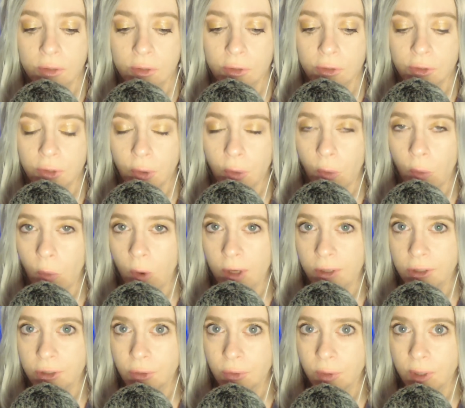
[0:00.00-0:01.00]
So
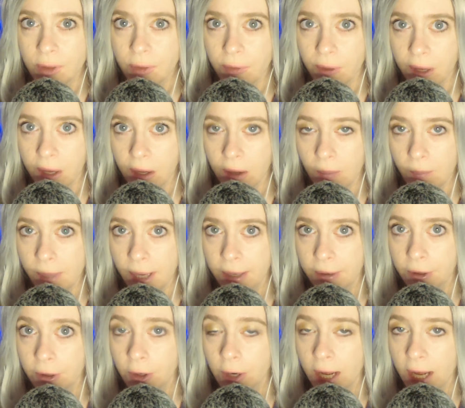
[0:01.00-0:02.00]
what do we think about
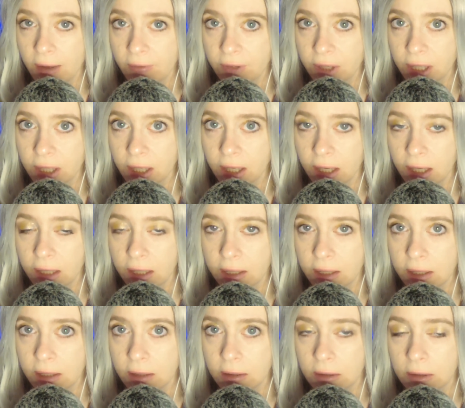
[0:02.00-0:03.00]
her having
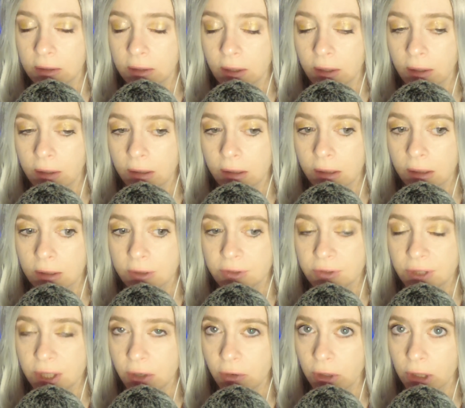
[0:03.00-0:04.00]
a
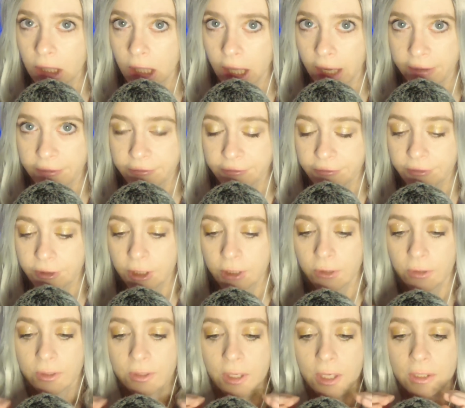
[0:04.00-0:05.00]
secret life,
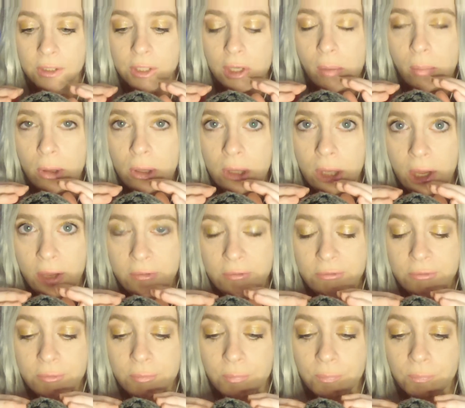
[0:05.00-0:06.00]
a double life?